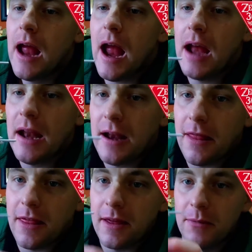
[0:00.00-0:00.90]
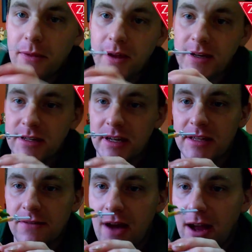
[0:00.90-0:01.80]
And another thing with these
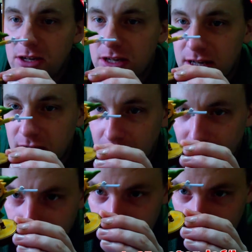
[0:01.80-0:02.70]
is they've actually got, if I